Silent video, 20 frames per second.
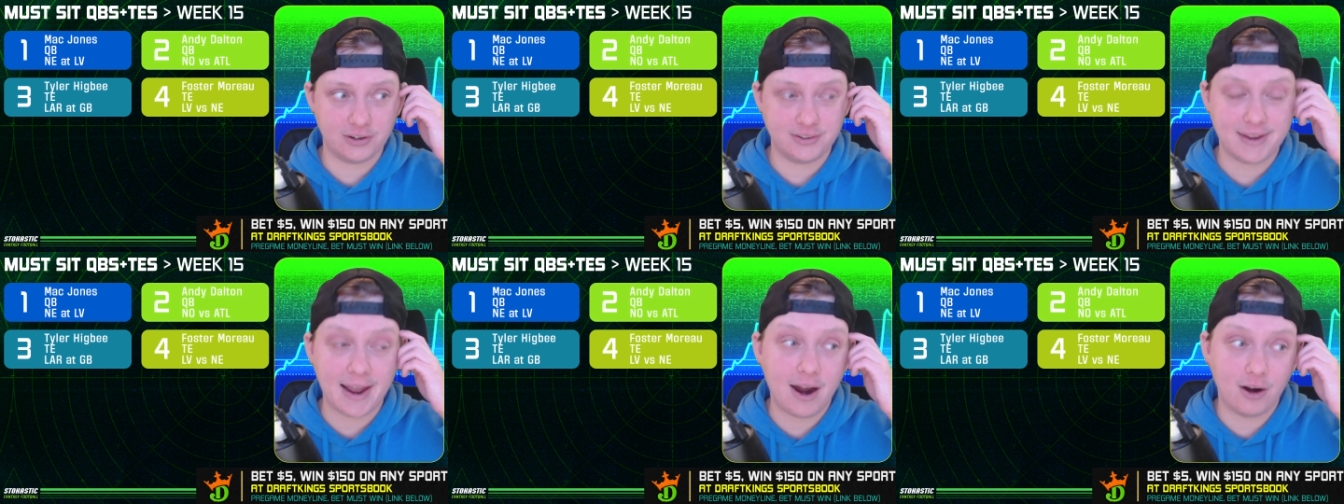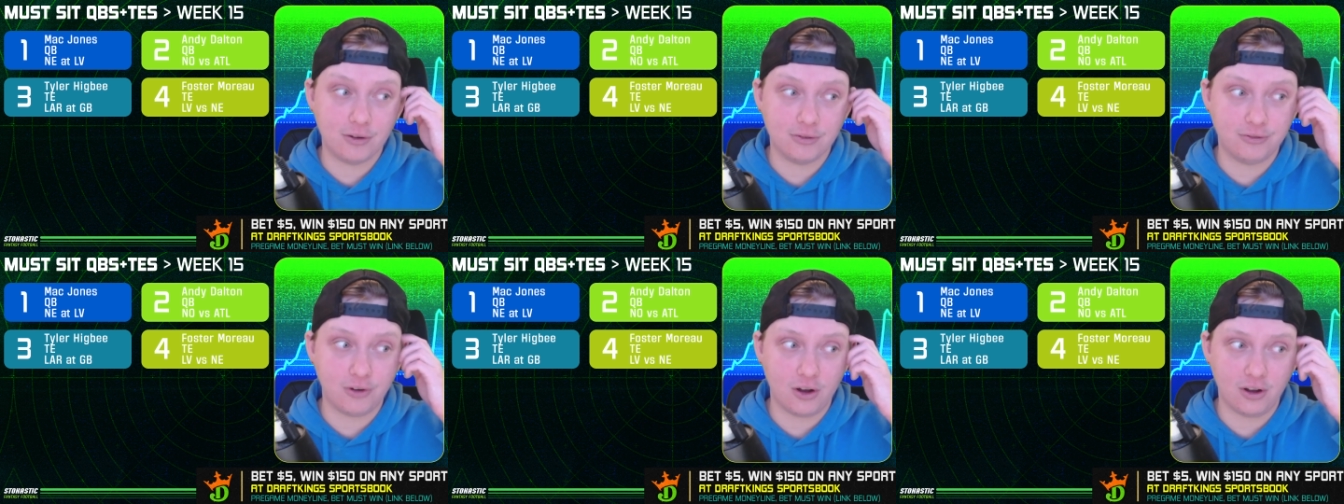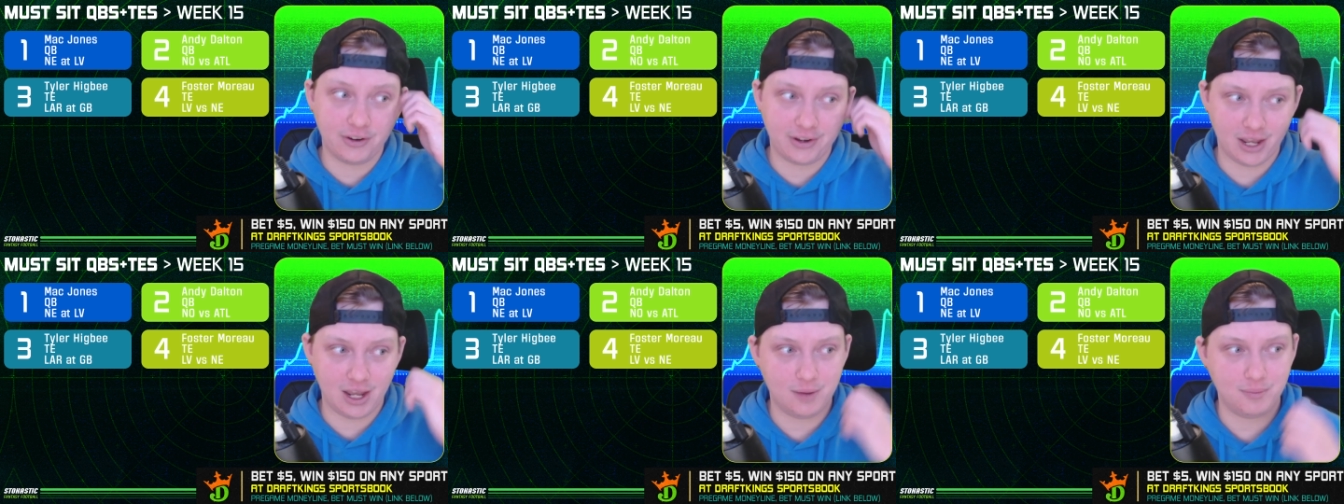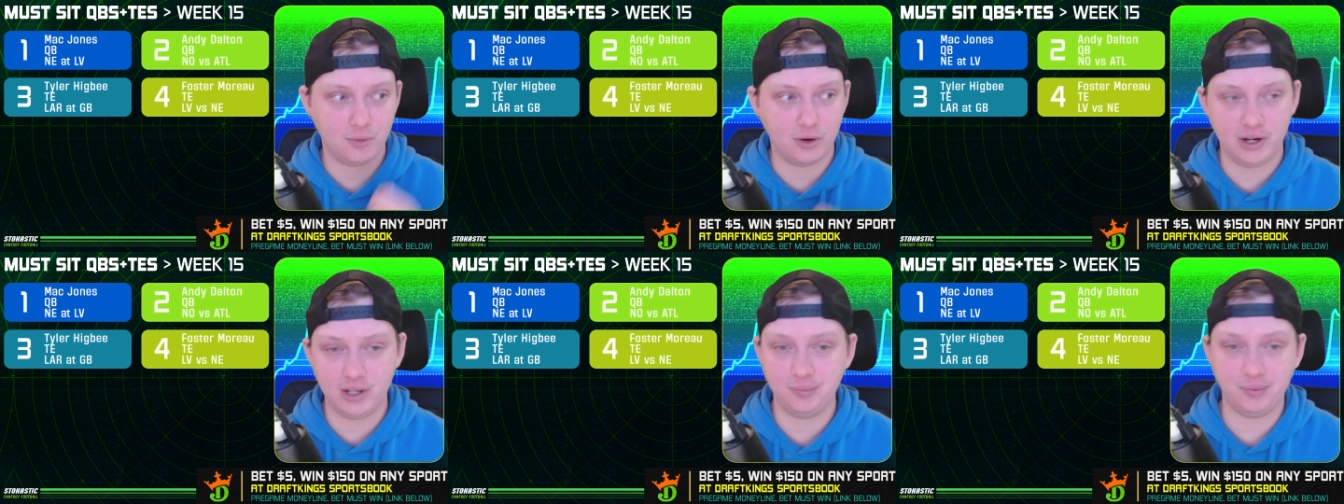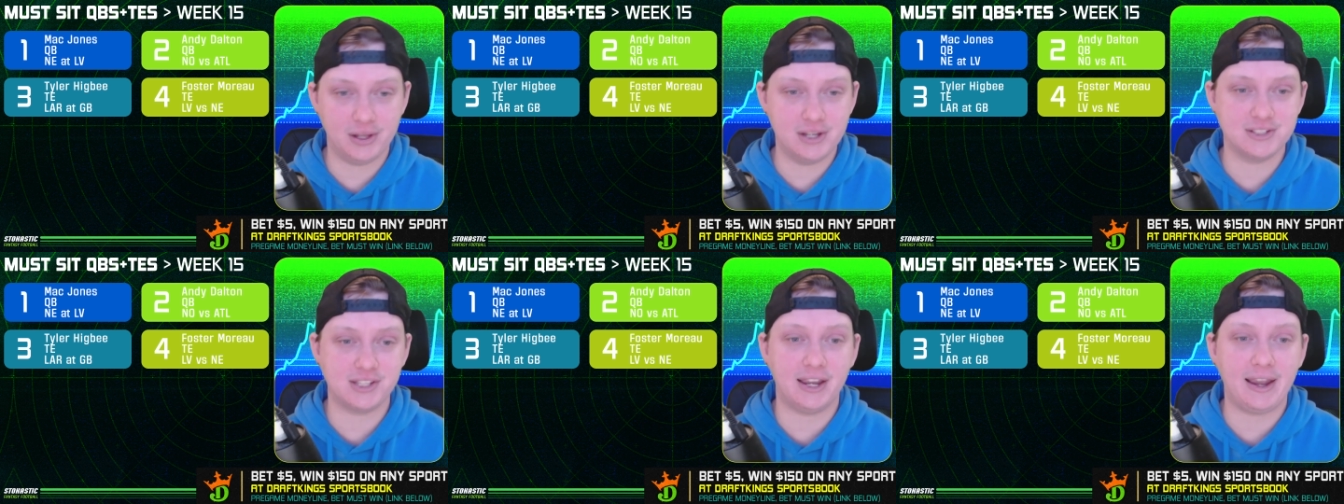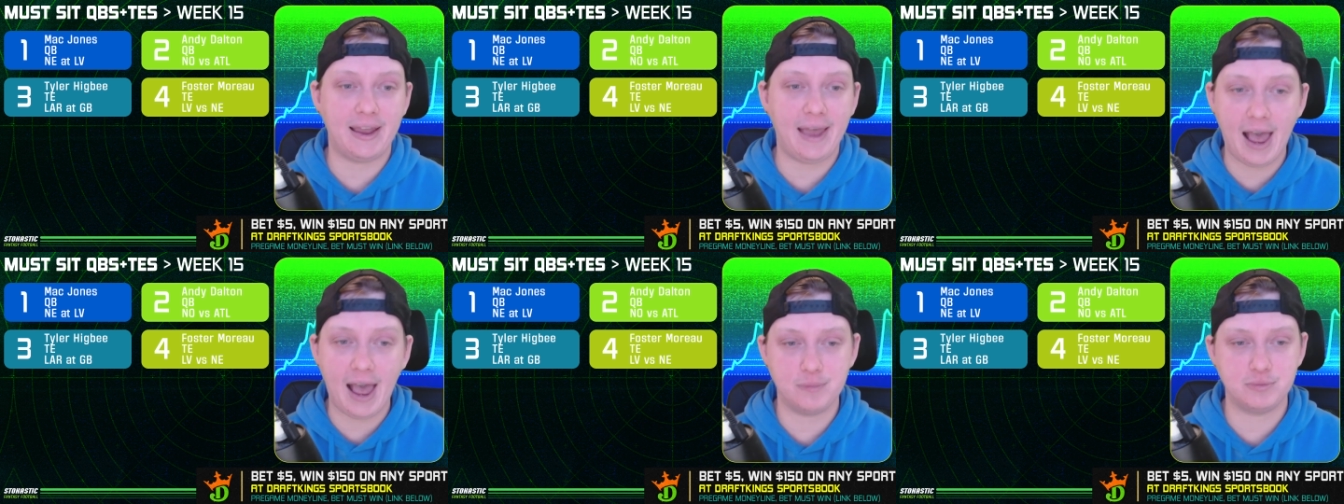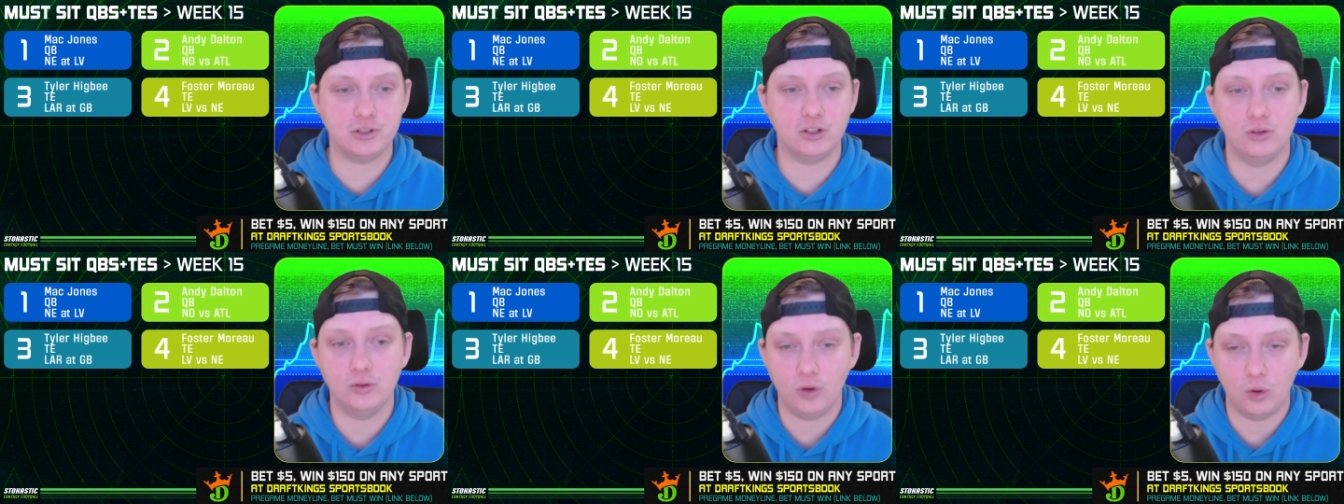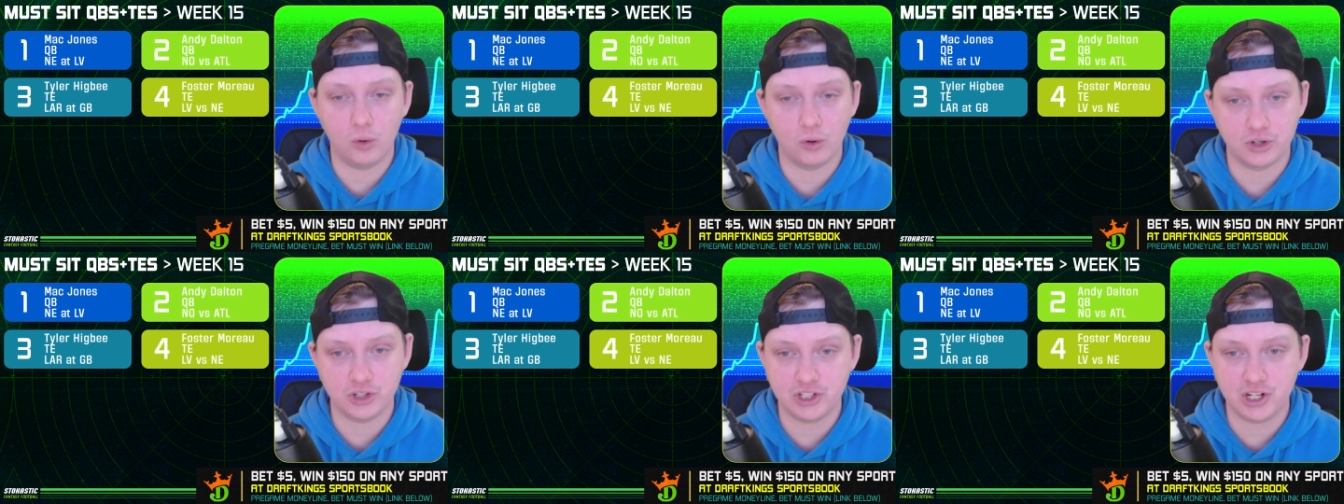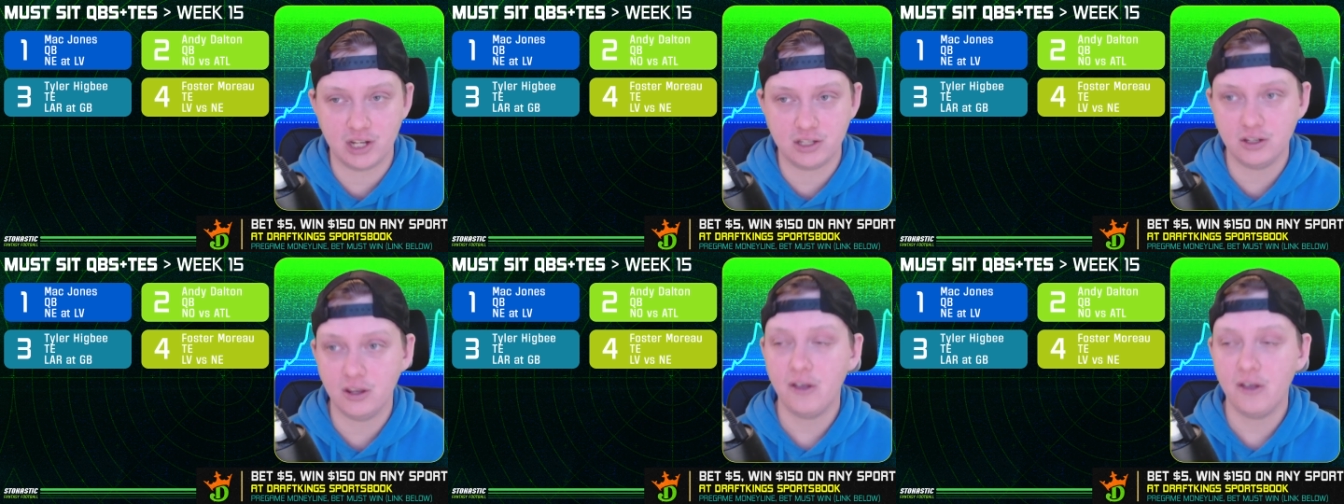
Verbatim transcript: downfall game where he plays like absolute horseshit.